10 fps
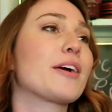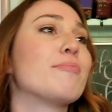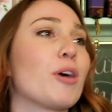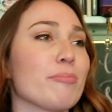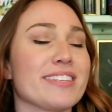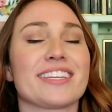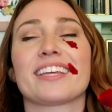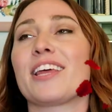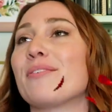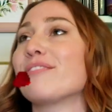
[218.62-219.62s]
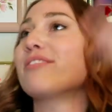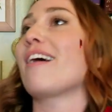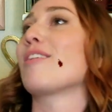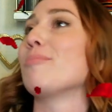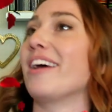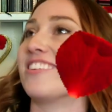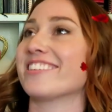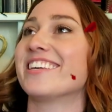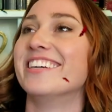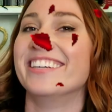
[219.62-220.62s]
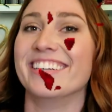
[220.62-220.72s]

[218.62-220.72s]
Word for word: Book of Mormons like they would flower petals.